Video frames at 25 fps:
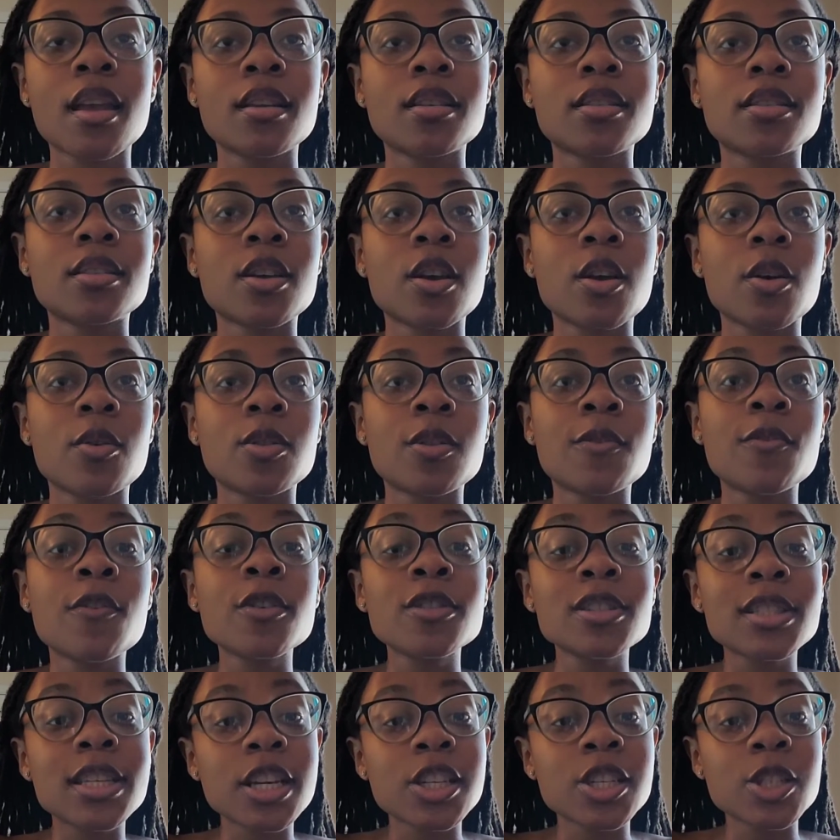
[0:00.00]
So the
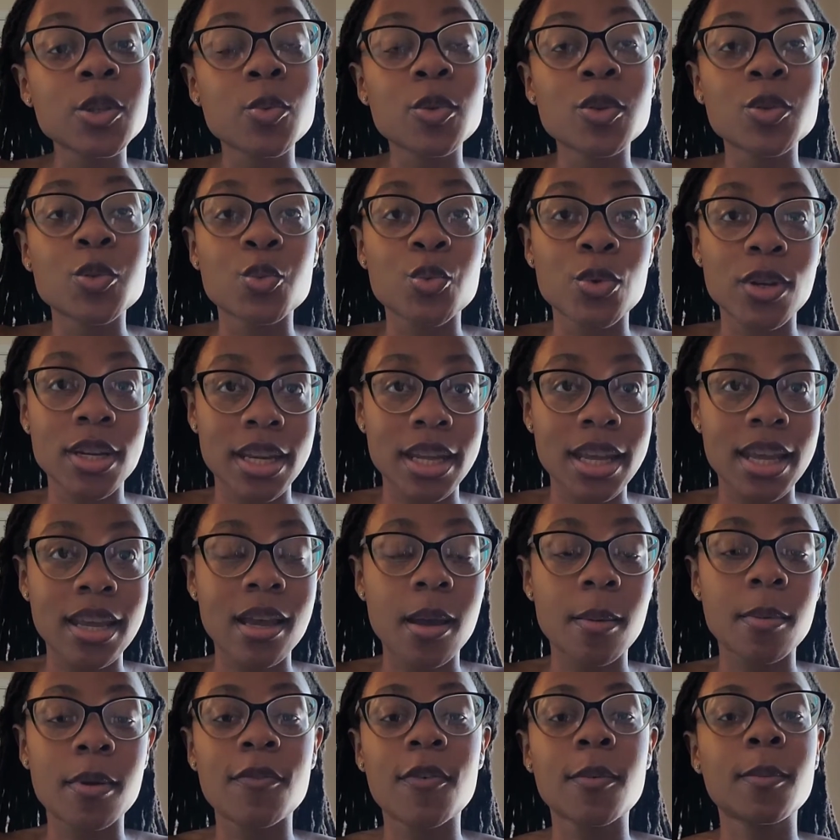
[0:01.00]
first section was reading.
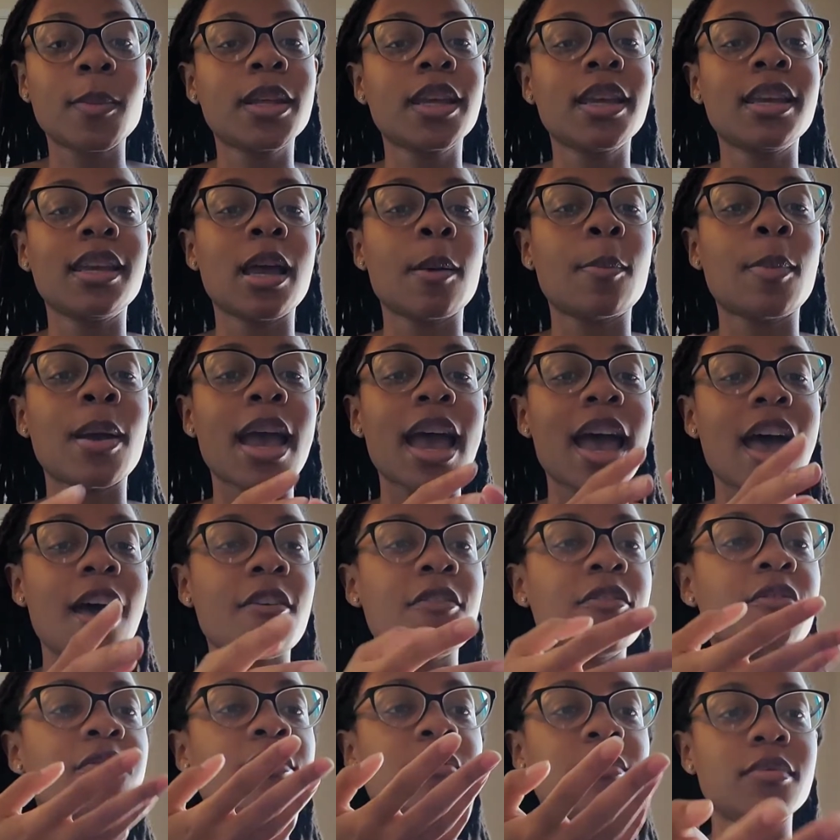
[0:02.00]
If I'm looking up, I have,
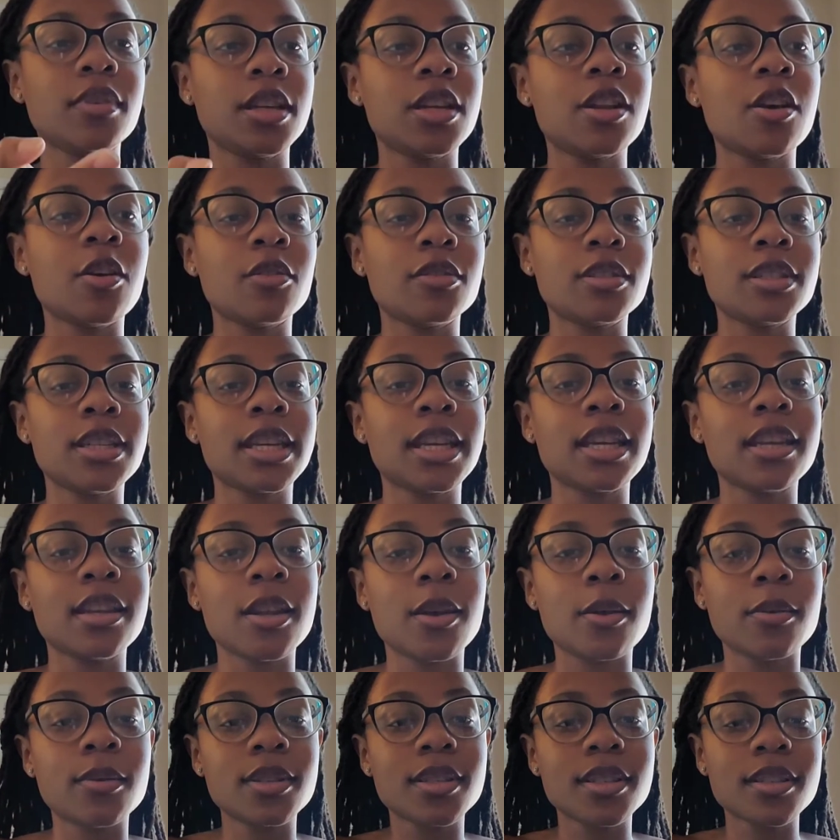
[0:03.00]
sticky
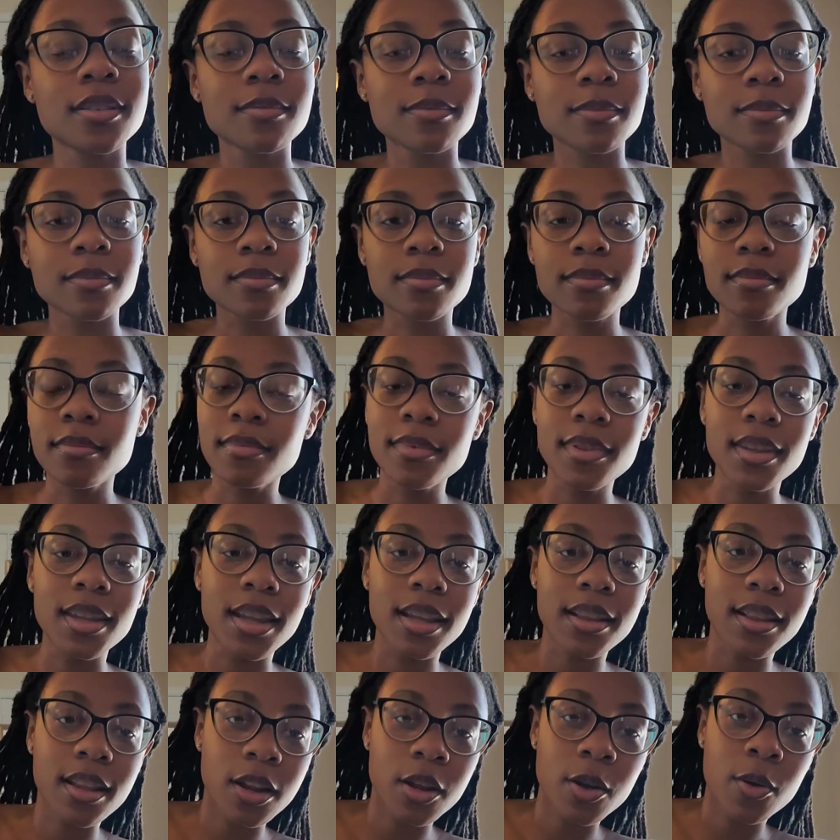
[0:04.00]
notes
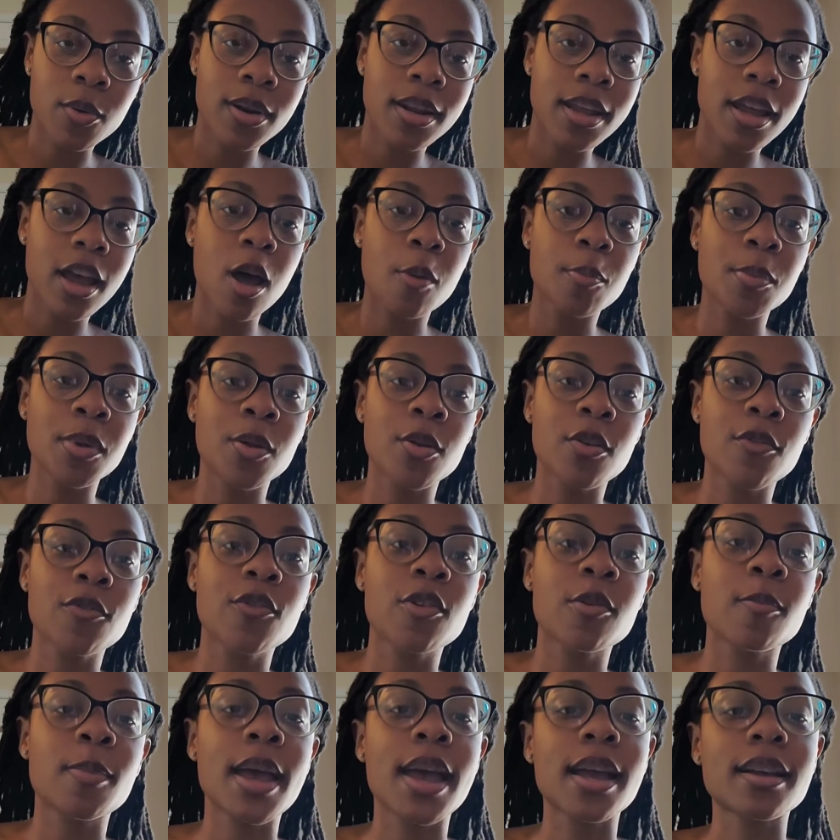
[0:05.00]
that are going to help me
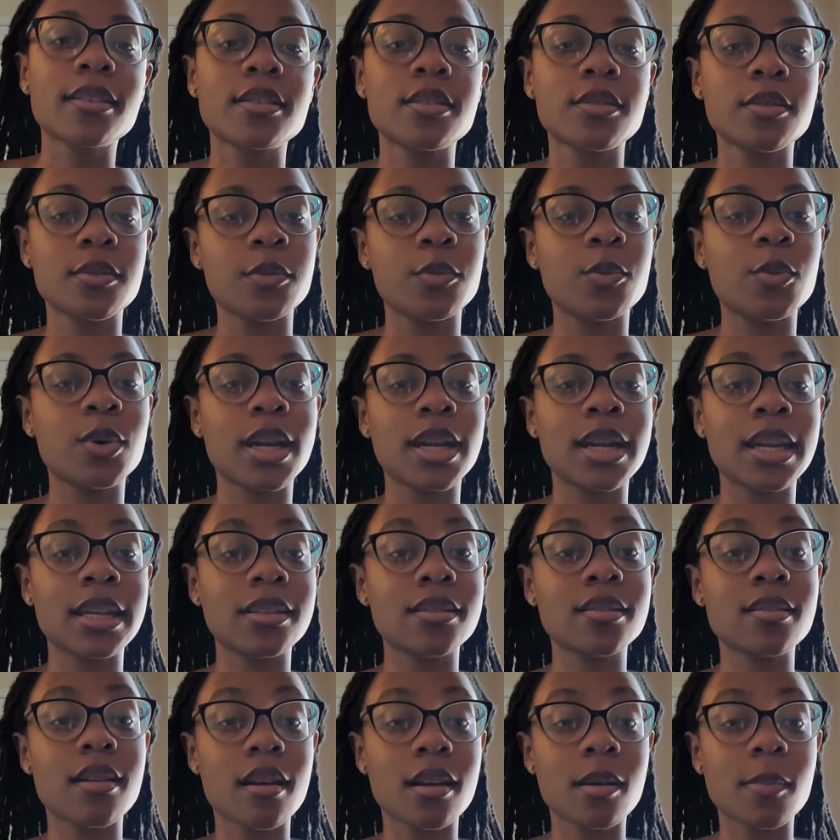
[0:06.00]
refer back to what I need
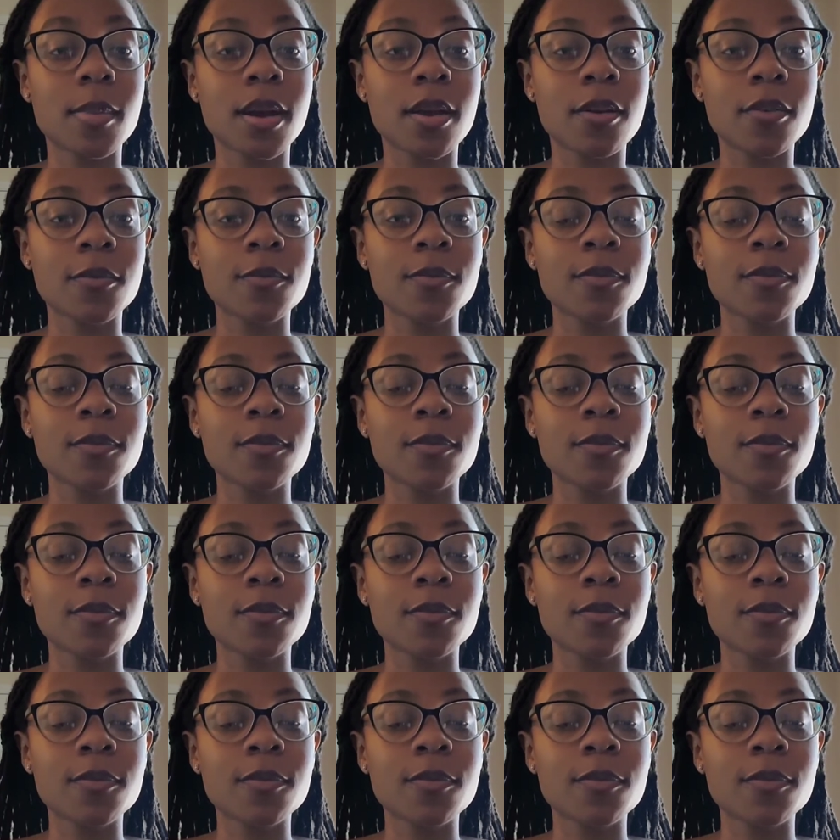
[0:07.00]
to talk about.